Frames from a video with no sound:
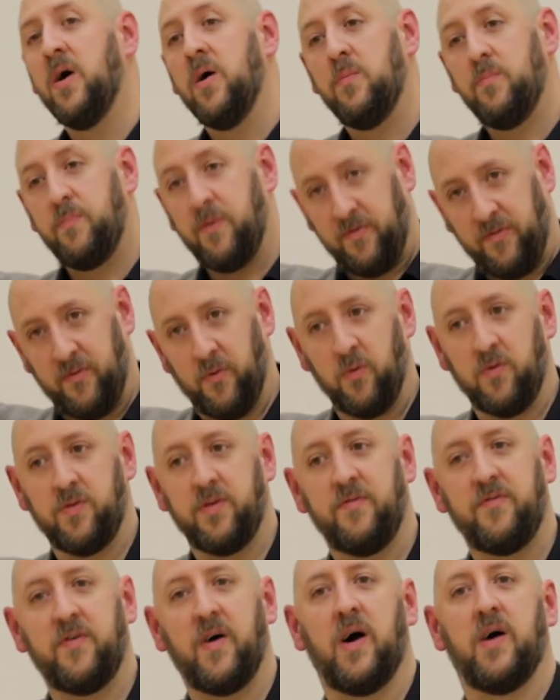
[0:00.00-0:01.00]
before
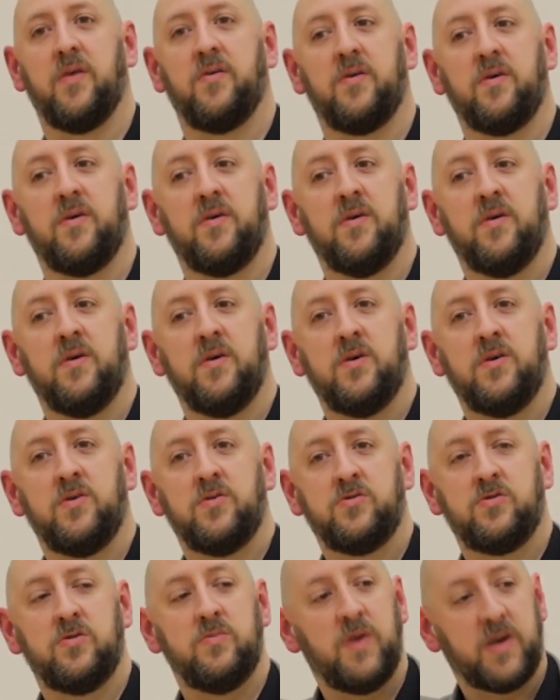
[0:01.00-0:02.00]
the Father
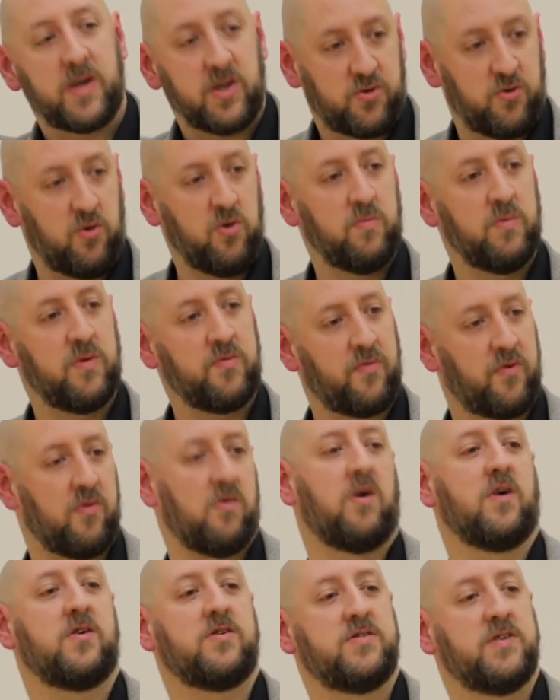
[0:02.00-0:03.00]
to make atonement
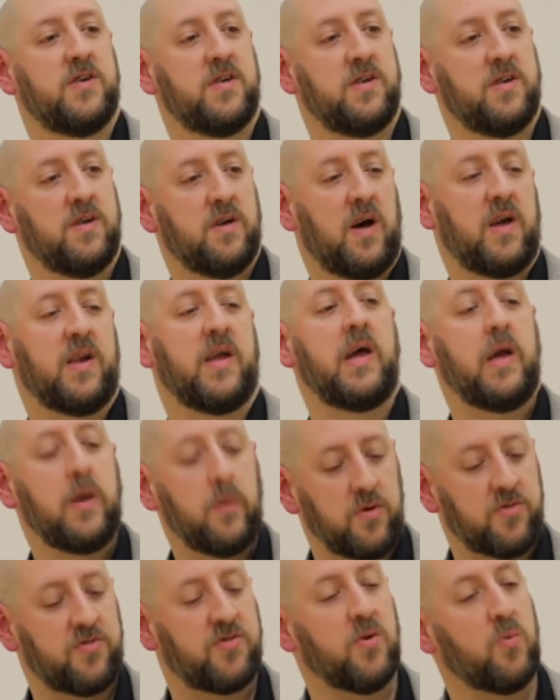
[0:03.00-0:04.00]
for our sin. And he
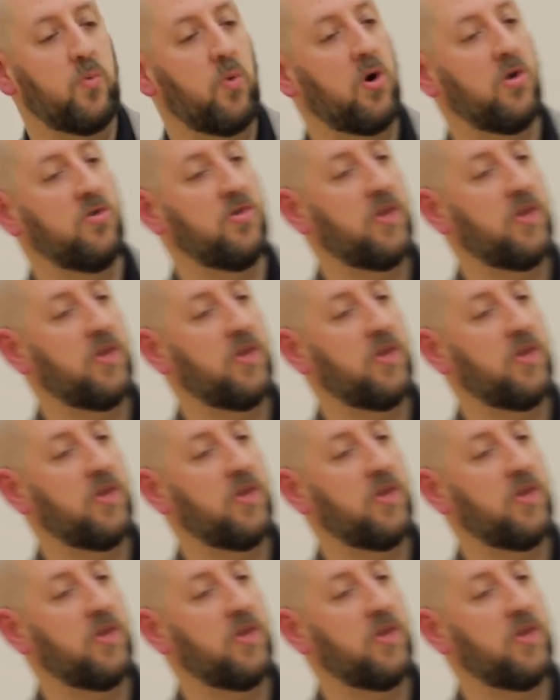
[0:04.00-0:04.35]
was the one